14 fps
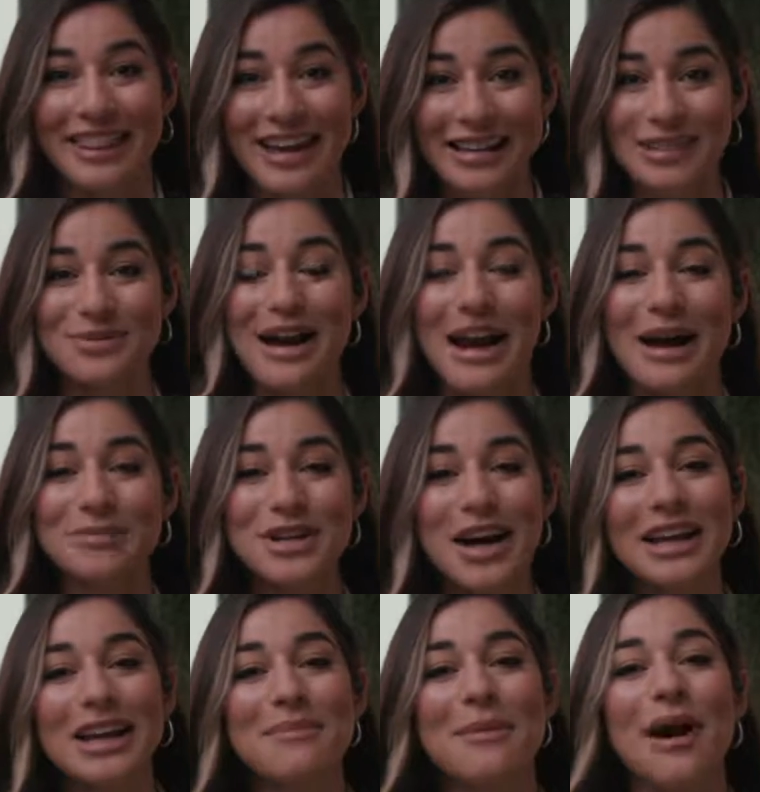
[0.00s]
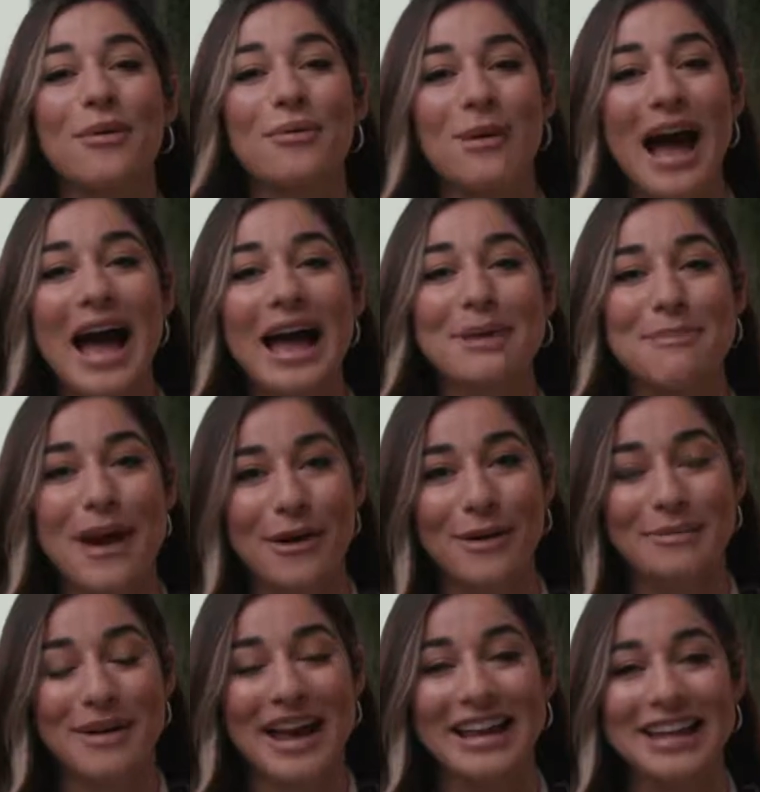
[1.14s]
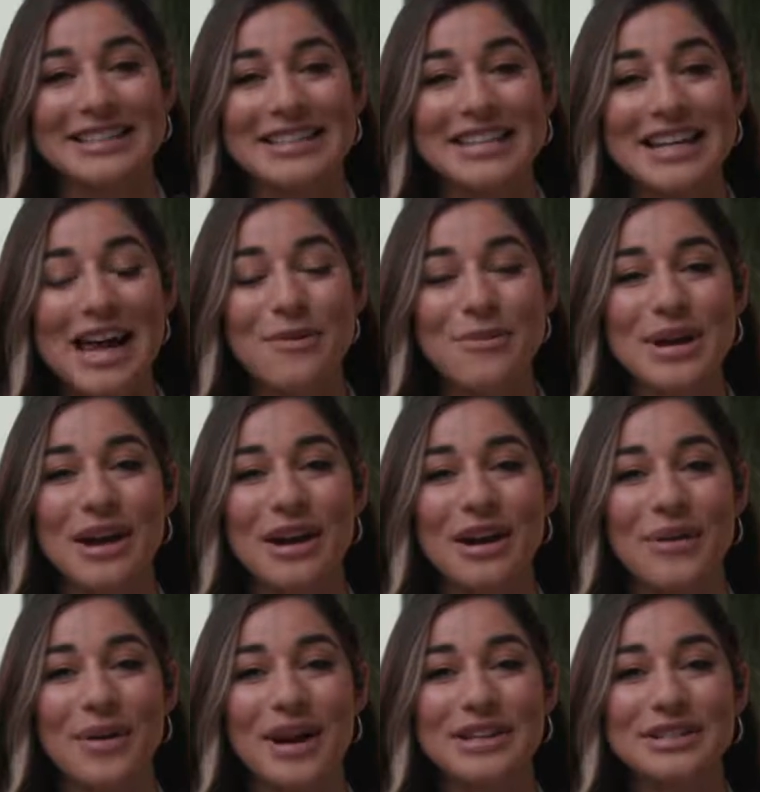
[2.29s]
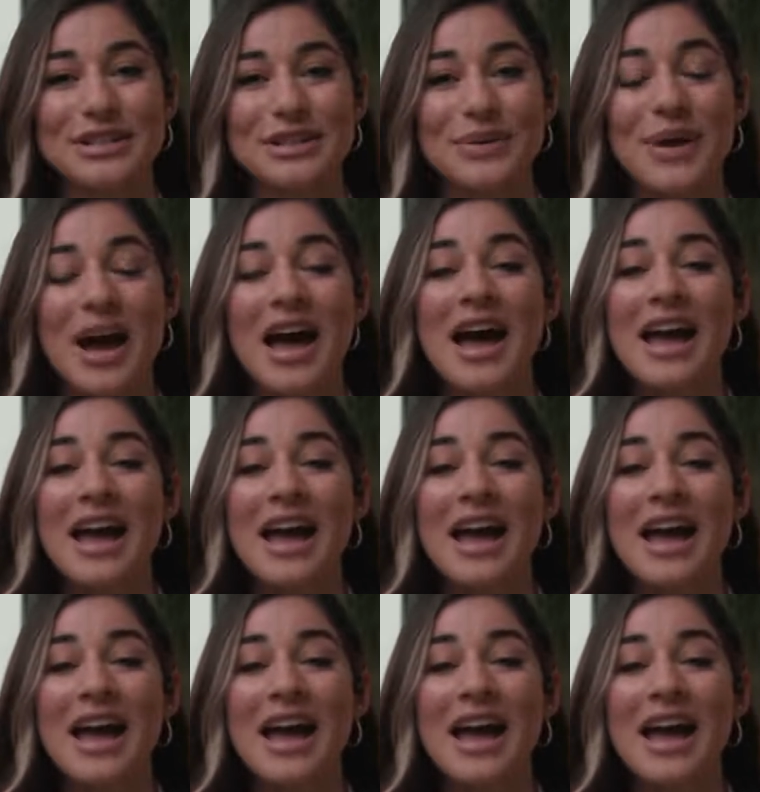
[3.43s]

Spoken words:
That's right, I'm talking about Rad Power Bike, and today we are going to